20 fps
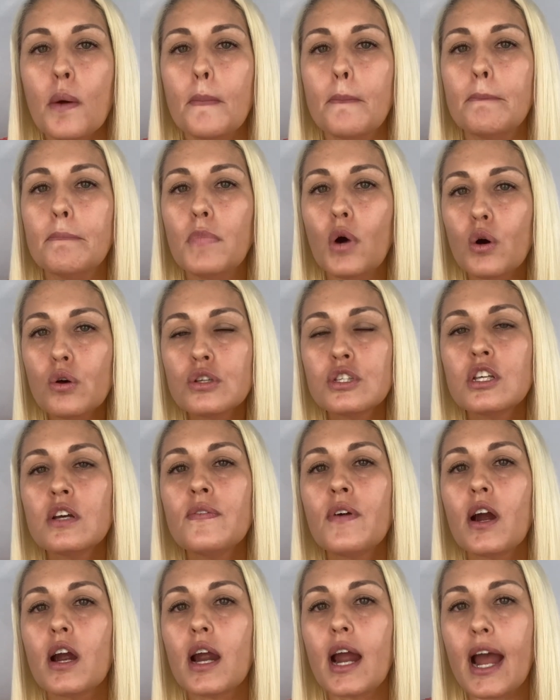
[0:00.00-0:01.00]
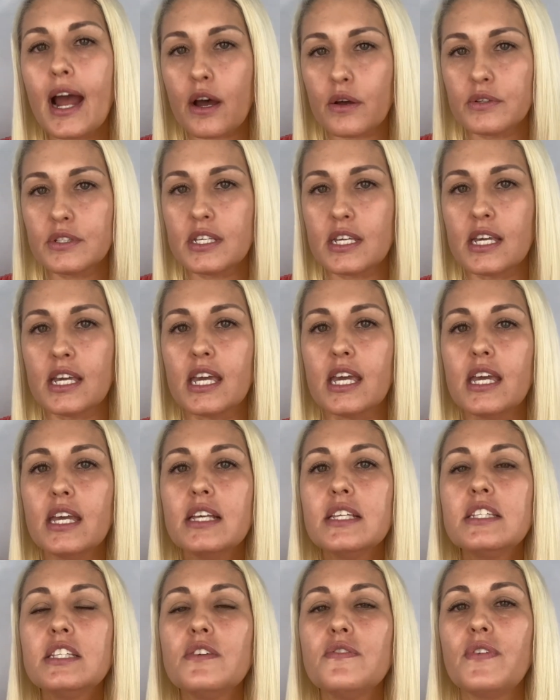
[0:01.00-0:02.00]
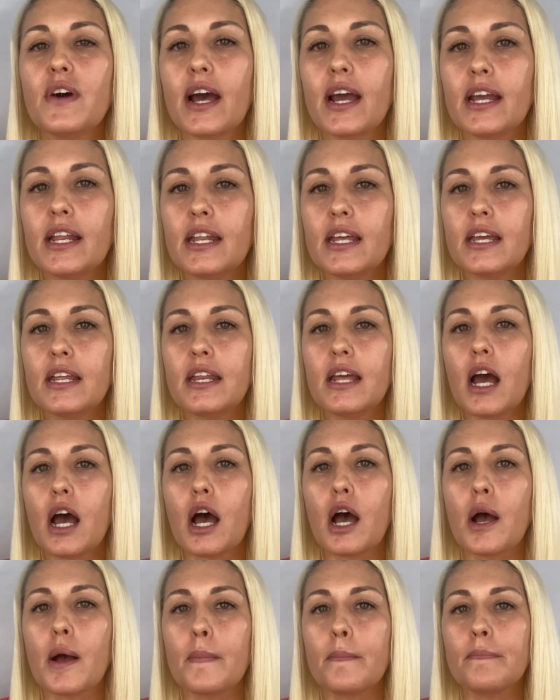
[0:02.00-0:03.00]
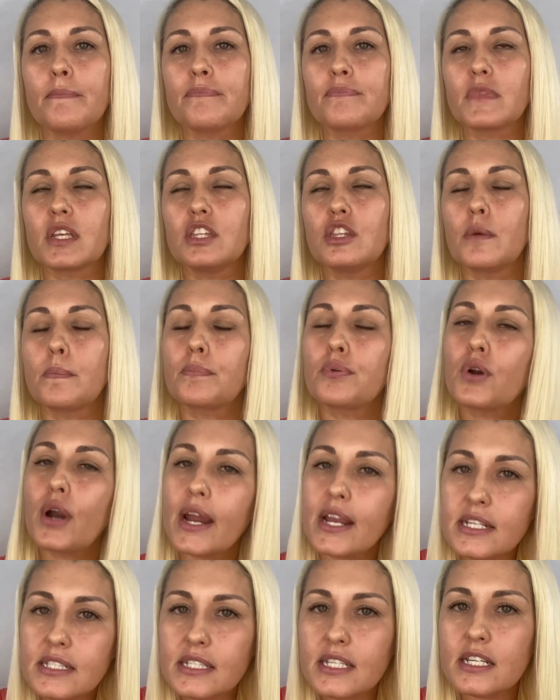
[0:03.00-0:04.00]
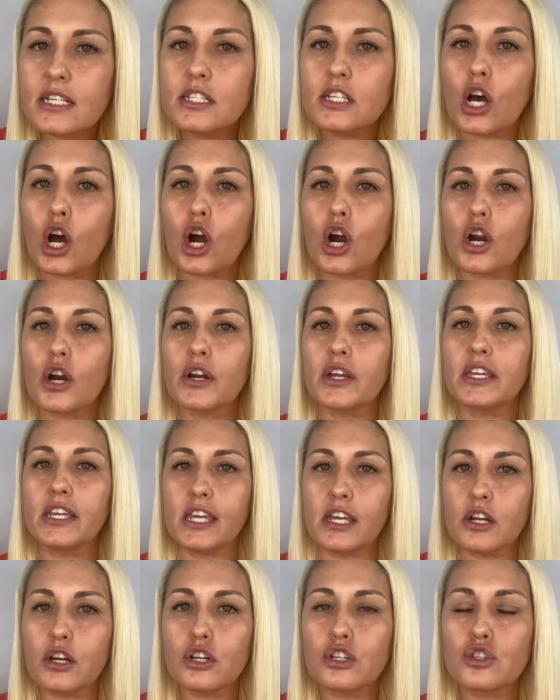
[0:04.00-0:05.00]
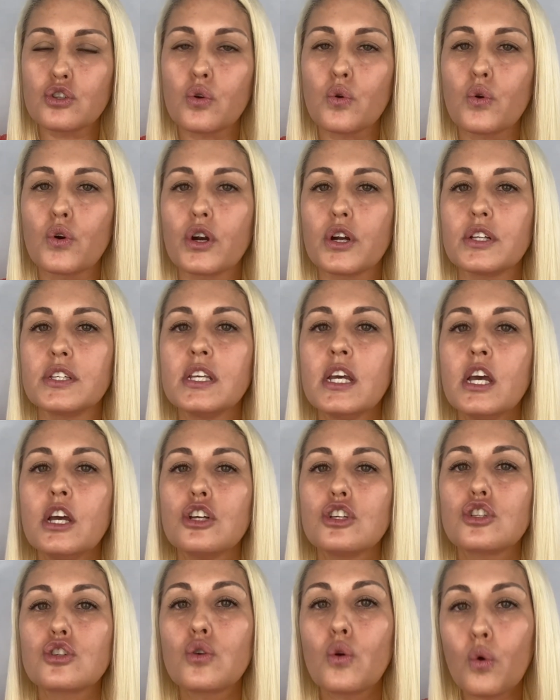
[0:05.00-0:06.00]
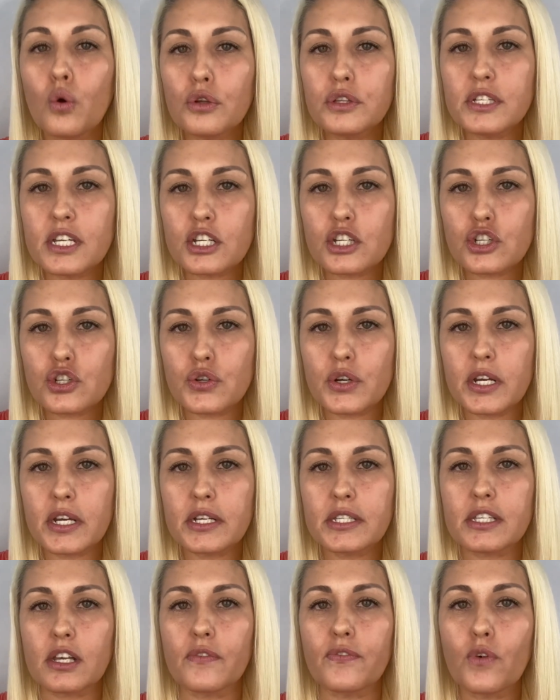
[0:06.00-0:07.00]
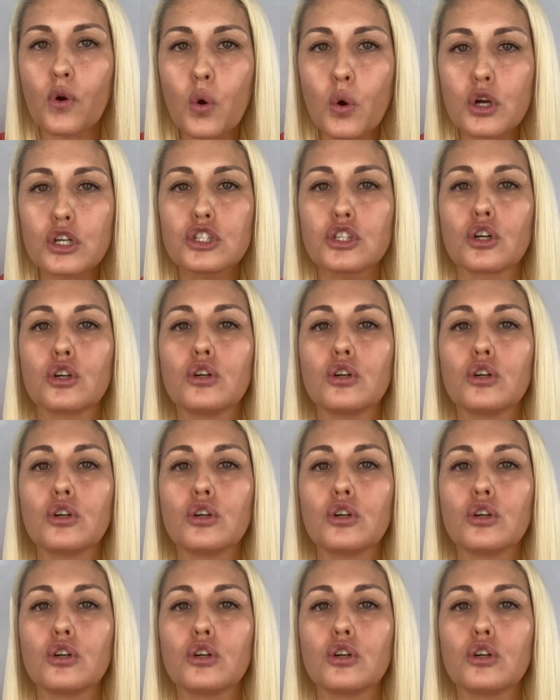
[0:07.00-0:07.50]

Most of our housing is divided. The prices are geared towards school districts. Of course, the